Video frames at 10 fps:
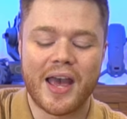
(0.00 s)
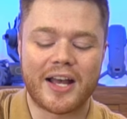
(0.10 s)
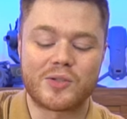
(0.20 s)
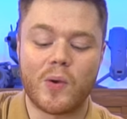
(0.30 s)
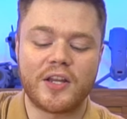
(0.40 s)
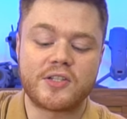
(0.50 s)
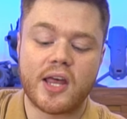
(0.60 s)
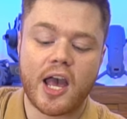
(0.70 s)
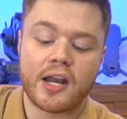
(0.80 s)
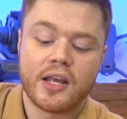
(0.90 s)
As well as
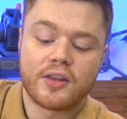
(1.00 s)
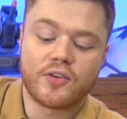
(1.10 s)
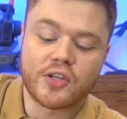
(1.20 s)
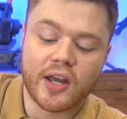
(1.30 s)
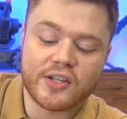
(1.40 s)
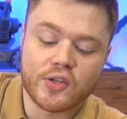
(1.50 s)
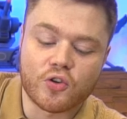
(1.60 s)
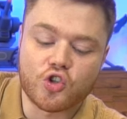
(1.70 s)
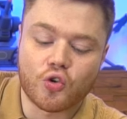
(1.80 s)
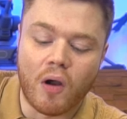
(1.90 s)
that, there's a nice
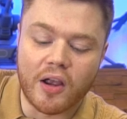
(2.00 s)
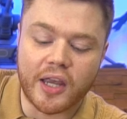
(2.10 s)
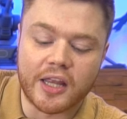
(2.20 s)
little trunk